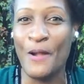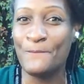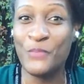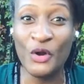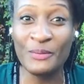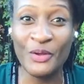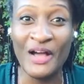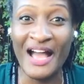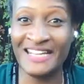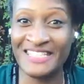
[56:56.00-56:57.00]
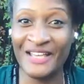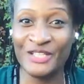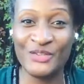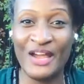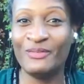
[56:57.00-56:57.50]
Portable. Adelia
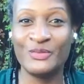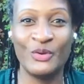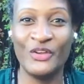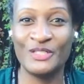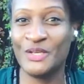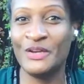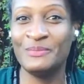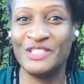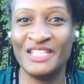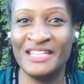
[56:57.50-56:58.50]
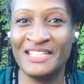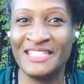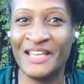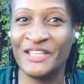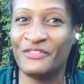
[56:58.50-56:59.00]
travels with her sewing machine.
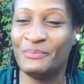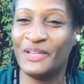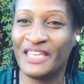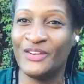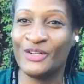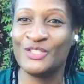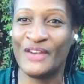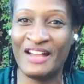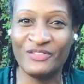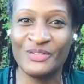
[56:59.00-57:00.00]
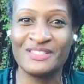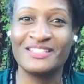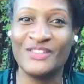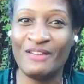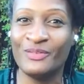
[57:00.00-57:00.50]
Adelia from Picky Girl travels
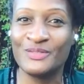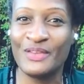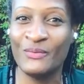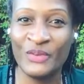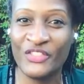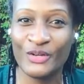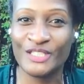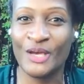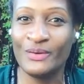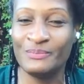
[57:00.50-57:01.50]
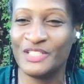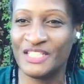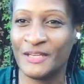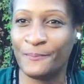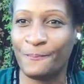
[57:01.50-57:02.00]
with her sewing
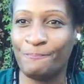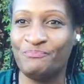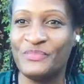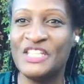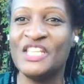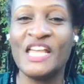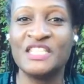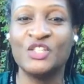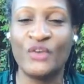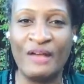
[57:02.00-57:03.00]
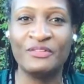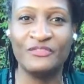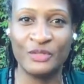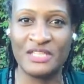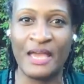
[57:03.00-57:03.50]
machine. She doesn't travel
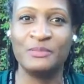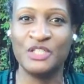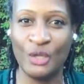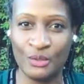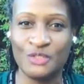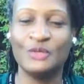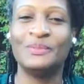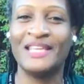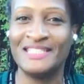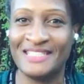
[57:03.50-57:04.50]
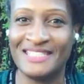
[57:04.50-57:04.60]
full time. She goes to a place and